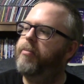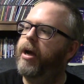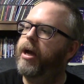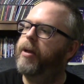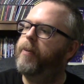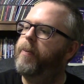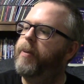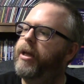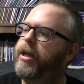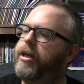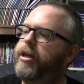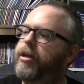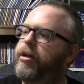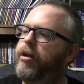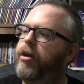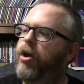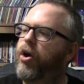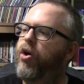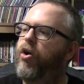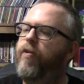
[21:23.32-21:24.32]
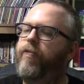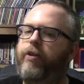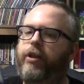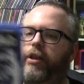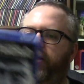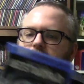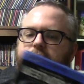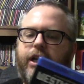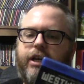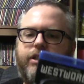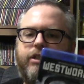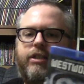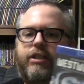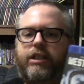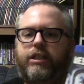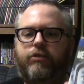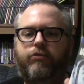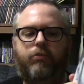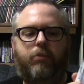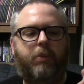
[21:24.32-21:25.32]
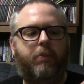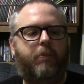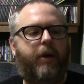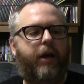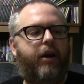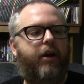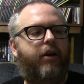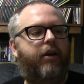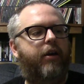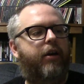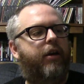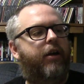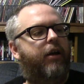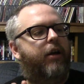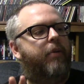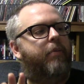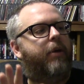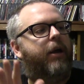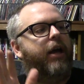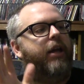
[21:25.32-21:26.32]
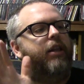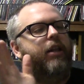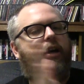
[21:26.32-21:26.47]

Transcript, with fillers: in my opinion. Hopefully the second season will be better. But I